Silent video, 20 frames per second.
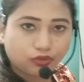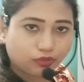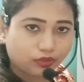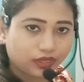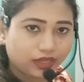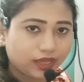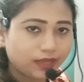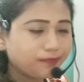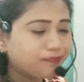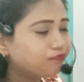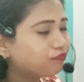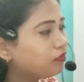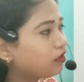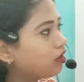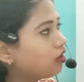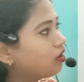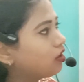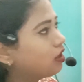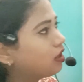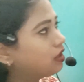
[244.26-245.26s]
Okay,
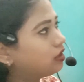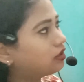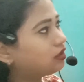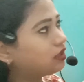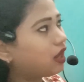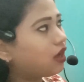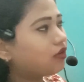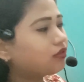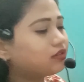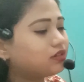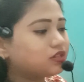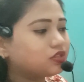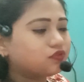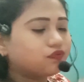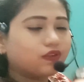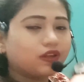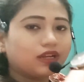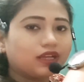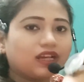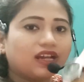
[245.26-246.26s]
now this
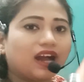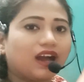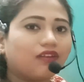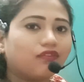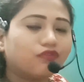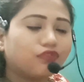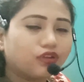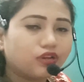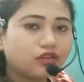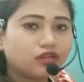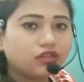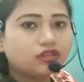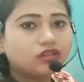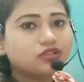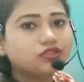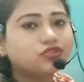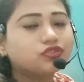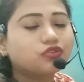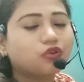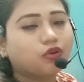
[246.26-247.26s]
will cover
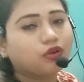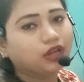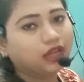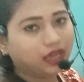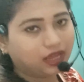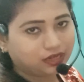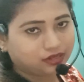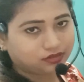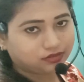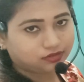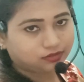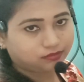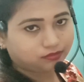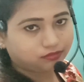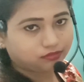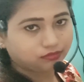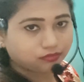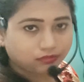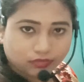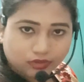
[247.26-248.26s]
this organism,
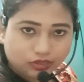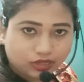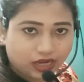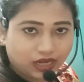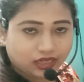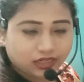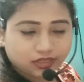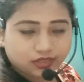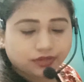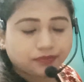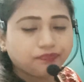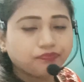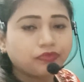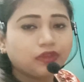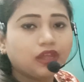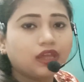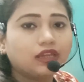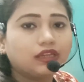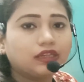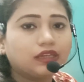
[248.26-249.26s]
right?
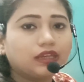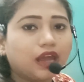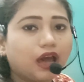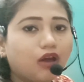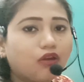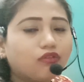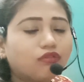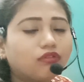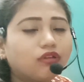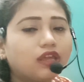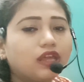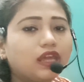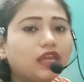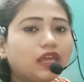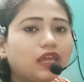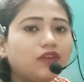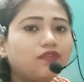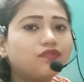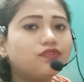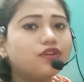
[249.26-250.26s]
Now,
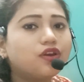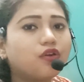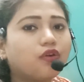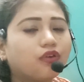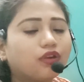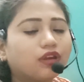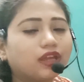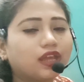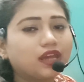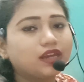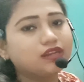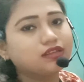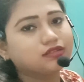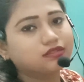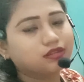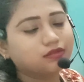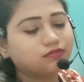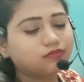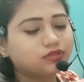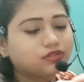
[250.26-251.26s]
if the
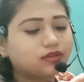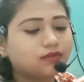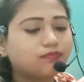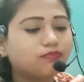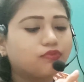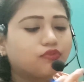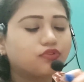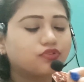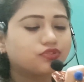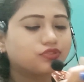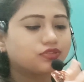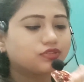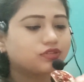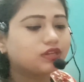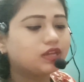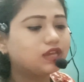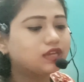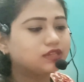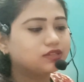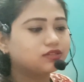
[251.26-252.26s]
organism suppose
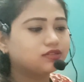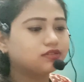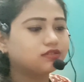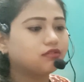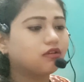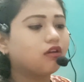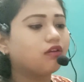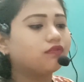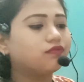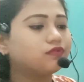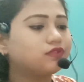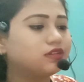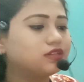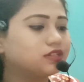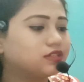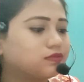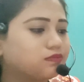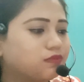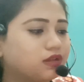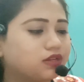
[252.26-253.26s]
is of
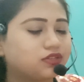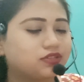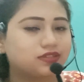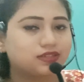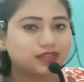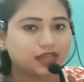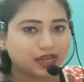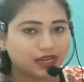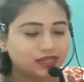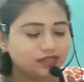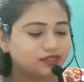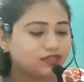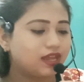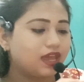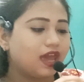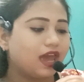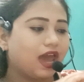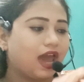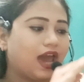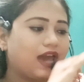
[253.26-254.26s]
this much size
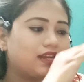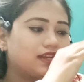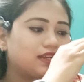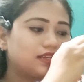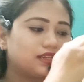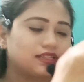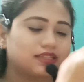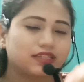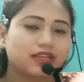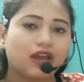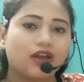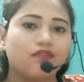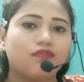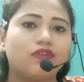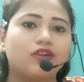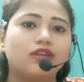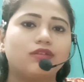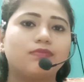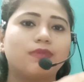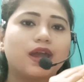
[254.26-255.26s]
and it is
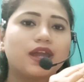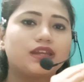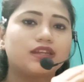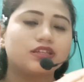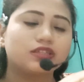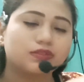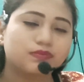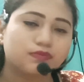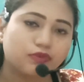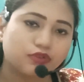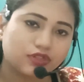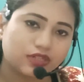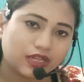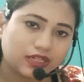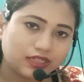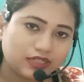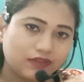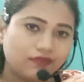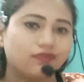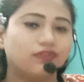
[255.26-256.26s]
covered by this
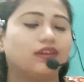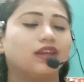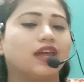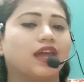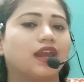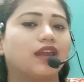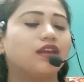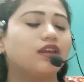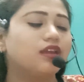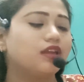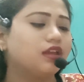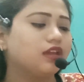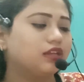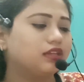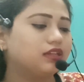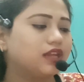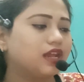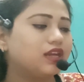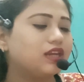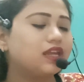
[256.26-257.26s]
protective layer,
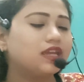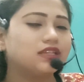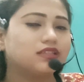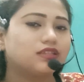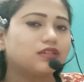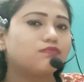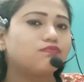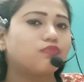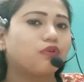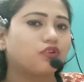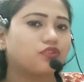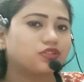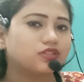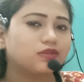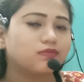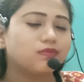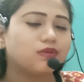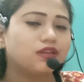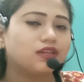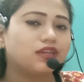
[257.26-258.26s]
then is it
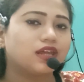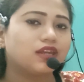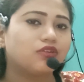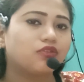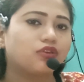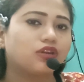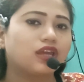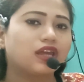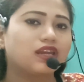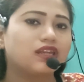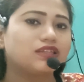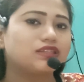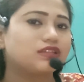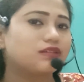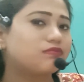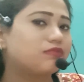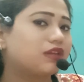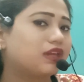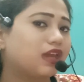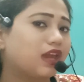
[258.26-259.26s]
possible that
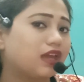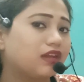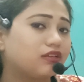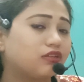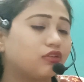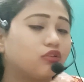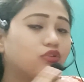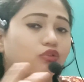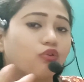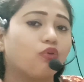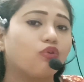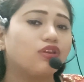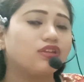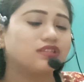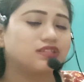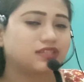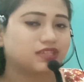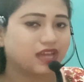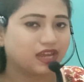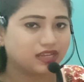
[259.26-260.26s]
organism can grow
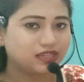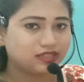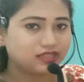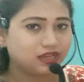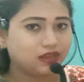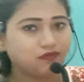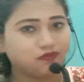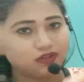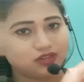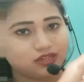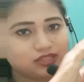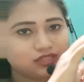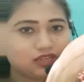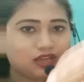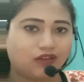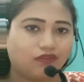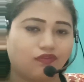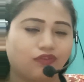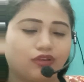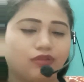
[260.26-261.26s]
in size if it is
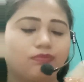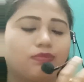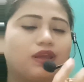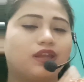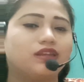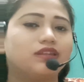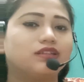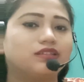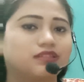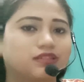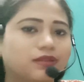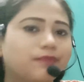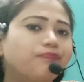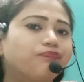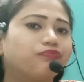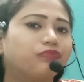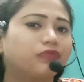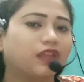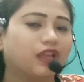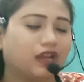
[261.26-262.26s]
covered by this
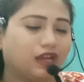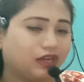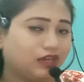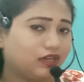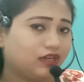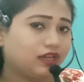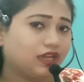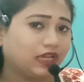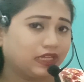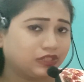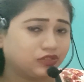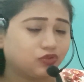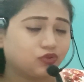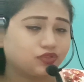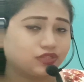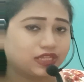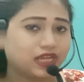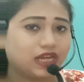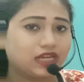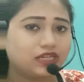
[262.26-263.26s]

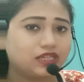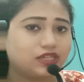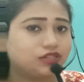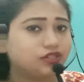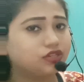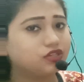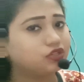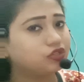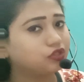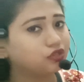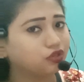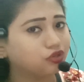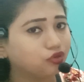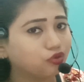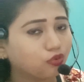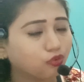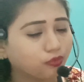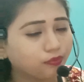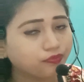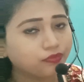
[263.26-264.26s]
exoskeleton?
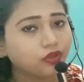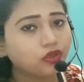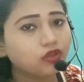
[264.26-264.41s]
No.